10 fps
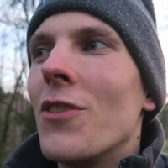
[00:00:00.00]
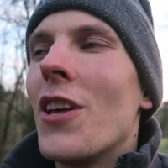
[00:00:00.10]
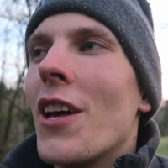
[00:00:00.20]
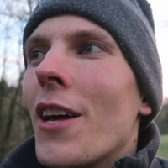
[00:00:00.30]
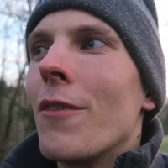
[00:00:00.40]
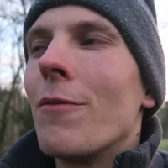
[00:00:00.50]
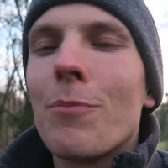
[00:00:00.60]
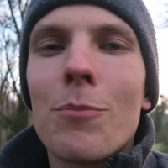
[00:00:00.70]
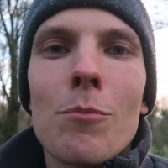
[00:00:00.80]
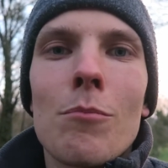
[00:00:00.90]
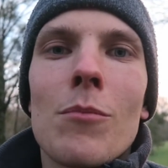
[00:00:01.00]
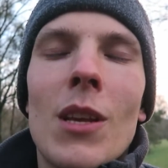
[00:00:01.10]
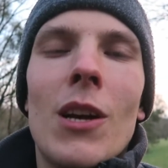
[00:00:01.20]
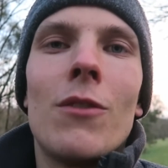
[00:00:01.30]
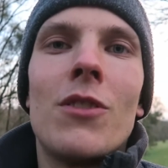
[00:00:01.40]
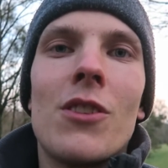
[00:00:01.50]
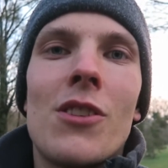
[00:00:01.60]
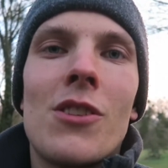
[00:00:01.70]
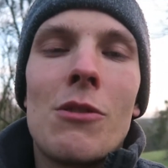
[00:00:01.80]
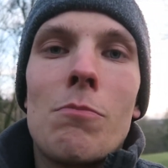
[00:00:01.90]

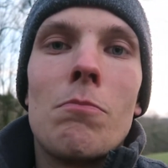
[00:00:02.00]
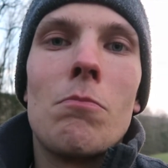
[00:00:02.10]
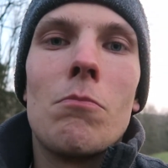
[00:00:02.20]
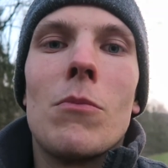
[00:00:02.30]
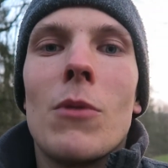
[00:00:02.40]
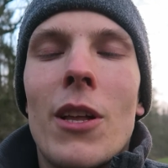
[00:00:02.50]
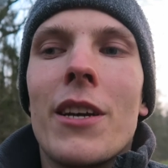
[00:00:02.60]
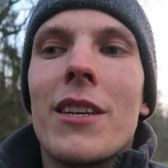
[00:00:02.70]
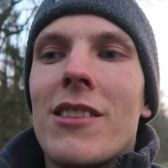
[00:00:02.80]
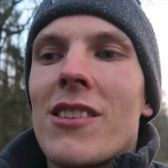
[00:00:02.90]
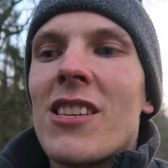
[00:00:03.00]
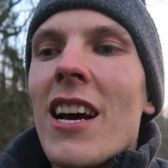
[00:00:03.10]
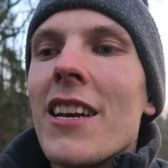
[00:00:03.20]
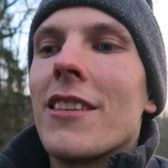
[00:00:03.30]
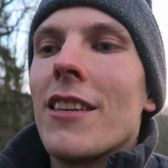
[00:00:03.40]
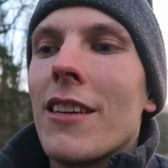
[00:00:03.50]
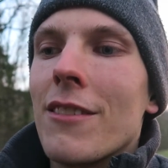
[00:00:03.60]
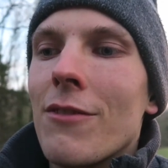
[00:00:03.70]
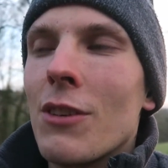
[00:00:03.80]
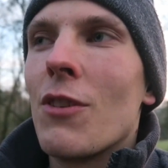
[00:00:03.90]
this like society,
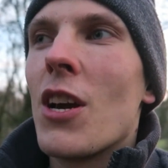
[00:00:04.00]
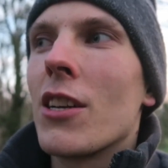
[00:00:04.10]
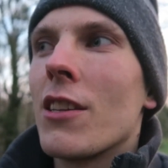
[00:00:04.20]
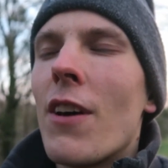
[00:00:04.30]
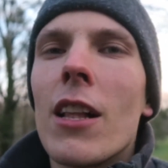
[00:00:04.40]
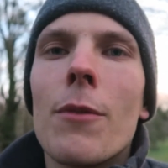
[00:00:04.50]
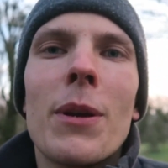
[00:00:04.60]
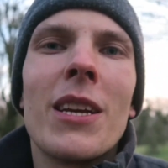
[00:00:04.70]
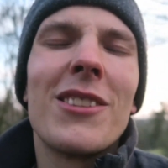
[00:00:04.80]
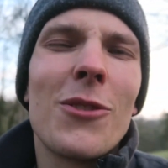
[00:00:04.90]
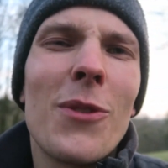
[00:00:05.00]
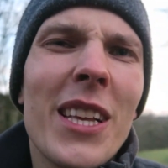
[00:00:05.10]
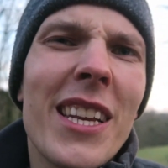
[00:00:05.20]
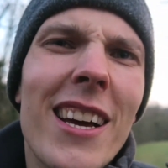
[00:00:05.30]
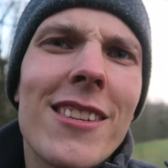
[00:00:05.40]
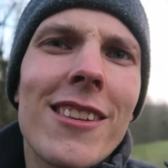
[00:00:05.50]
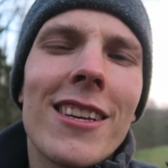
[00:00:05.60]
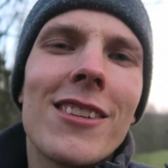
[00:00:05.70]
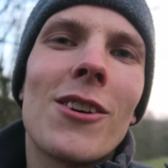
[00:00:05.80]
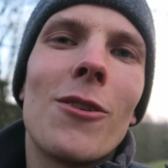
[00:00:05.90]
and we are developing it really
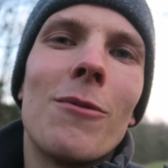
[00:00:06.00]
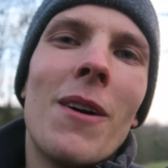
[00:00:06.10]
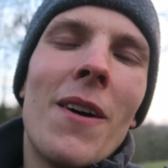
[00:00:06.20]
nicely. So